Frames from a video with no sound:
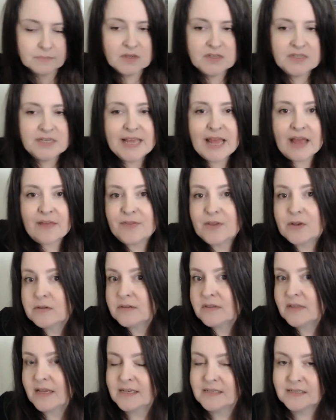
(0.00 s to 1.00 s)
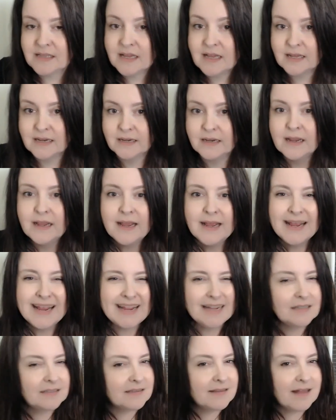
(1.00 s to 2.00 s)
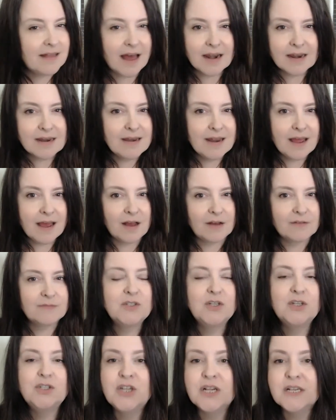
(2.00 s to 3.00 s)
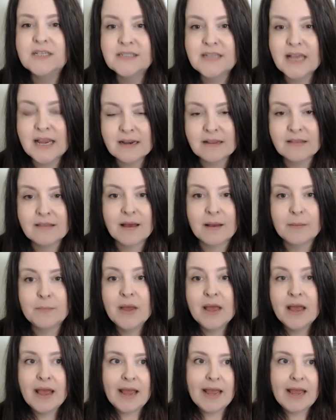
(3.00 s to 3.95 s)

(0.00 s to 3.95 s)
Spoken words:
to get those things done. It's not enough to just say to them,